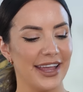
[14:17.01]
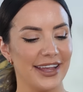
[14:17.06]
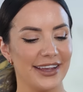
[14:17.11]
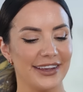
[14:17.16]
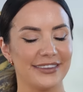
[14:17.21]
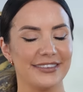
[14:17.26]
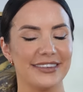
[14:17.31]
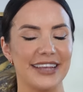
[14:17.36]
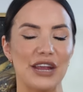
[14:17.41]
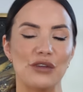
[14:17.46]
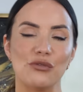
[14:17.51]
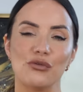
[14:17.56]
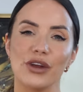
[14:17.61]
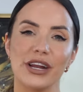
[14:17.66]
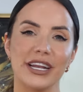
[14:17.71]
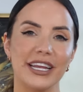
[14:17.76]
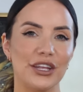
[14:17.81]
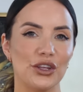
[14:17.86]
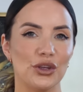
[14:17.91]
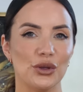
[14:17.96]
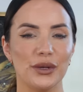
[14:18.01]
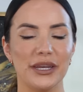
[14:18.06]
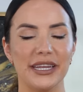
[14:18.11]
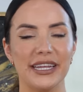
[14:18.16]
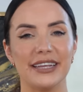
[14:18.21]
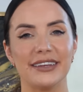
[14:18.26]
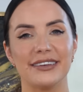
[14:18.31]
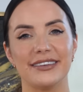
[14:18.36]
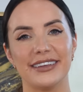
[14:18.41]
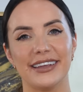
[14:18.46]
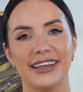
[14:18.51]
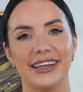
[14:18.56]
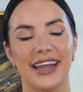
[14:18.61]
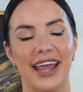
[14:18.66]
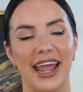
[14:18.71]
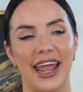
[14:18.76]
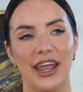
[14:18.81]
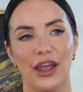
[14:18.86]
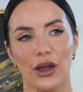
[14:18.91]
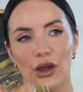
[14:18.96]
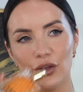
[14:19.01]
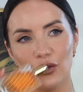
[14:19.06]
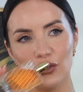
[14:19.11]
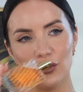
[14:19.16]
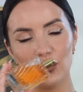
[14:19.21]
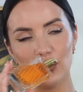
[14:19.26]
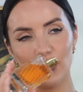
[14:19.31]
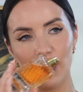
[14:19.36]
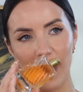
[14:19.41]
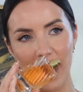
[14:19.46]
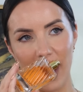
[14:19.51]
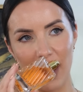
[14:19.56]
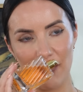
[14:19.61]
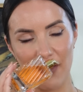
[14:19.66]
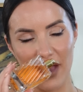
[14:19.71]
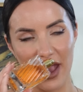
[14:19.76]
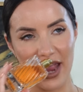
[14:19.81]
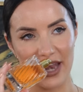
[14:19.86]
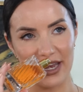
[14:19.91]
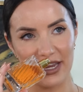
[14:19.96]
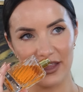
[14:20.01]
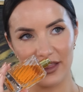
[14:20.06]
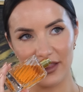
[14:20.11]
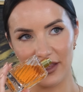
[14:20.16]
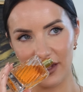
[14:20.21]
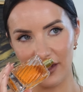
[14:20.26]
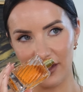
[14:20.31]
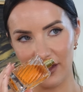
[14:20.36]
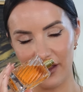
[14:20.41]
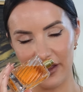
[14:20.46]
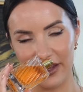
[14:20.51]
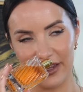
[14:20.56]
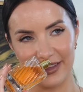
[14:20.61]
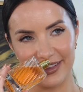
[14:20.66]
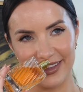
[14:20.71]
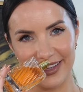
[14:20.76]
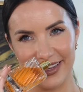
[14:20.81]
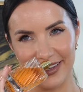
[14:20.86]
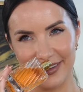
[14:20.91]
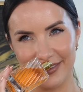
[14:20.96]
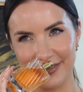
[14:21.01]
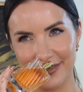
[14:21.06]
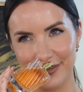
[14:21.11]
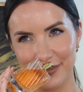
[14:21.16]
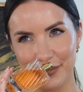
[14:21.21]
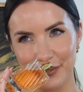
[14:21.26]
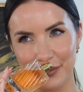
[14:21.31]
It's a really unique DNA. I do not have anything like this.